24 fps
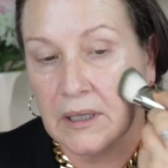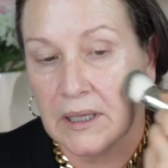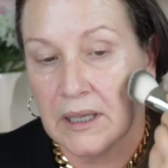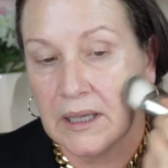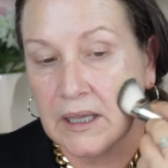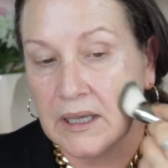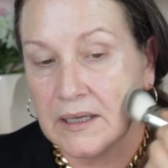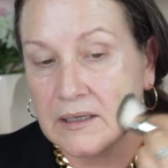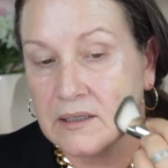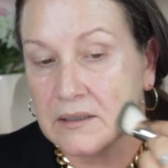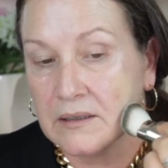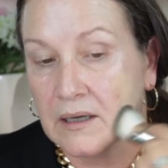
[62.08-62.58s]

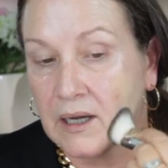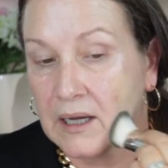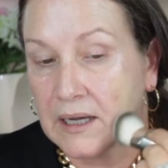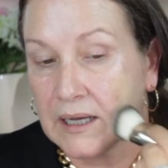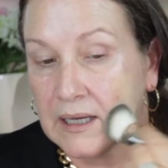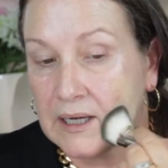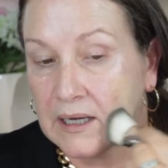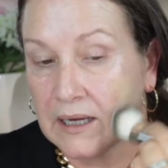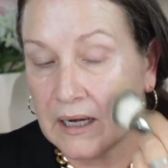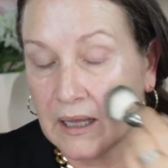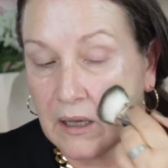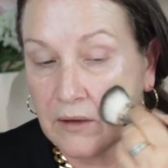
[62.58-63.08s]
and
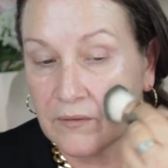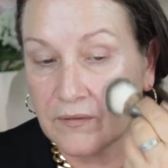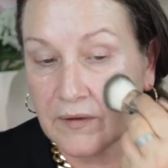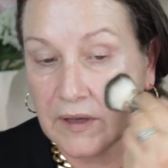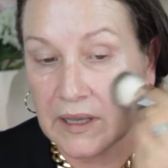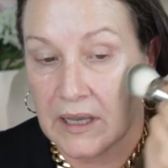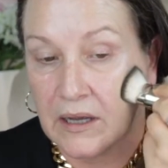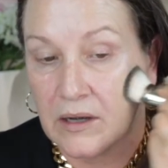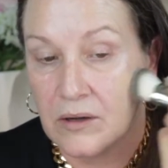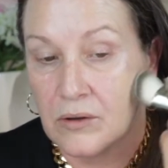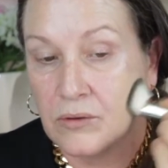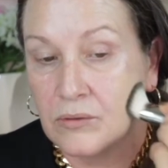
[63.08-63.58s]
I love
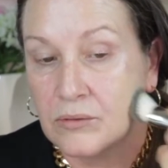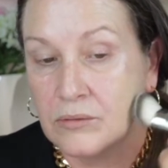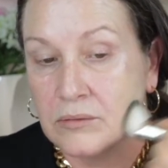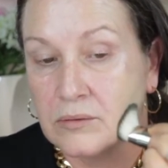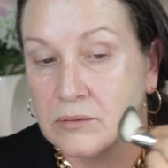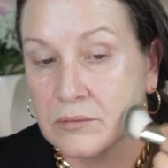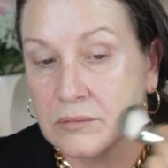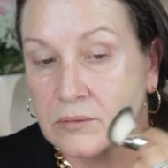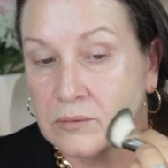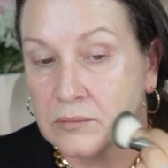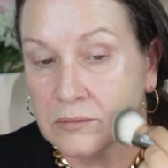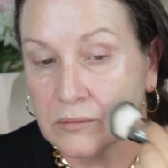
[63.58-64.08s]
how
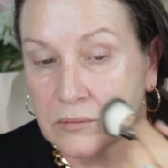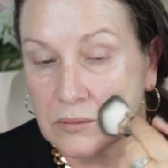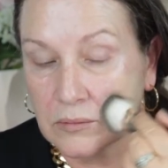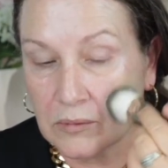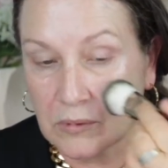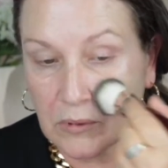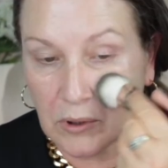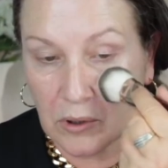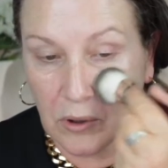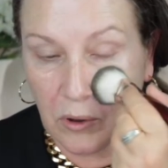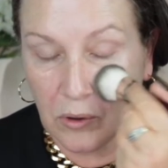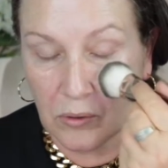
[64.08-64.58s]

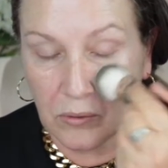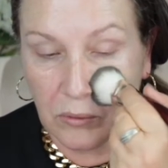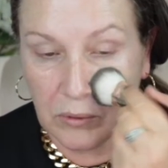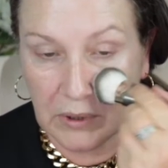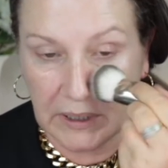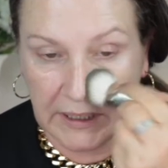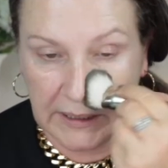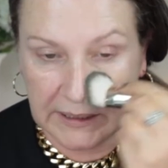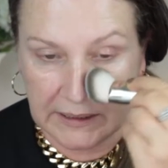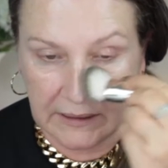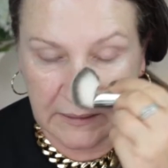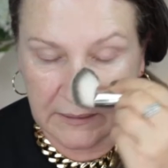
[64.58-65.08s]

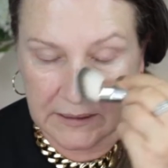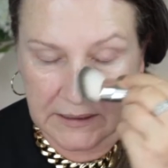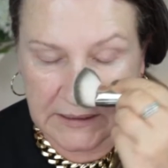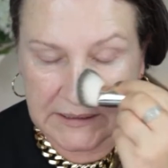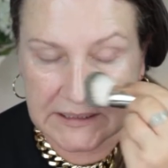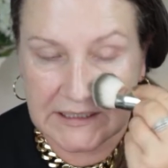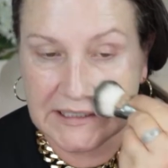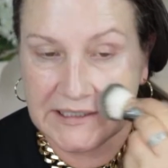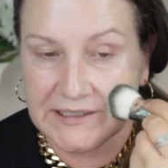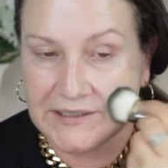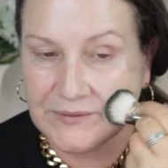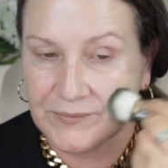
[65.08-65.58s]
cooling
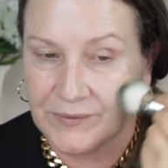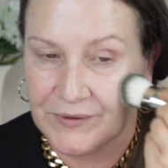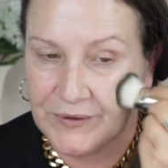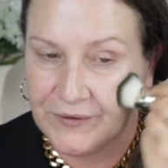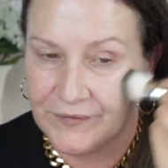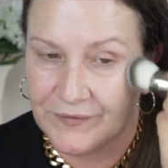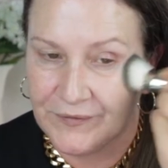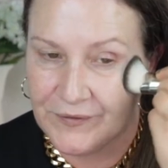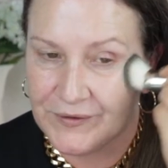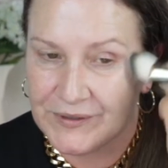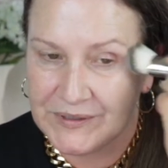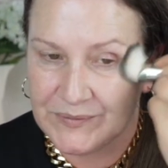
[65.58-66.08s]
this is when
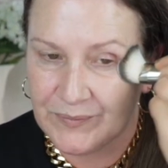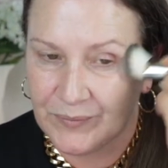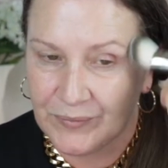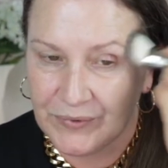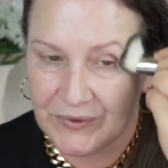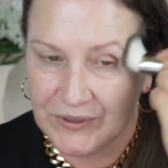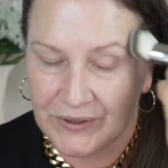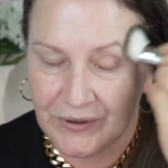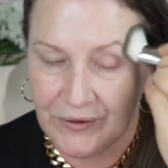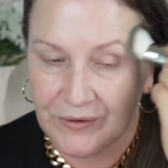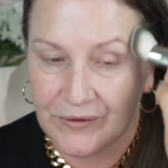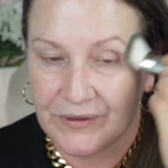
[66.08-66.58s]
you first
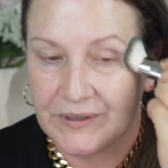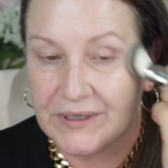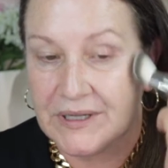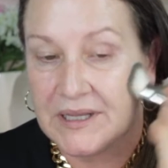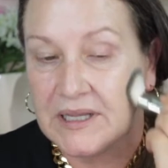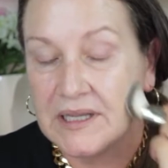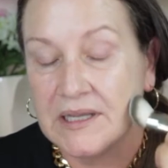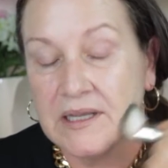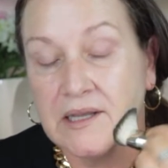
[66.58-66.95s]
put it on,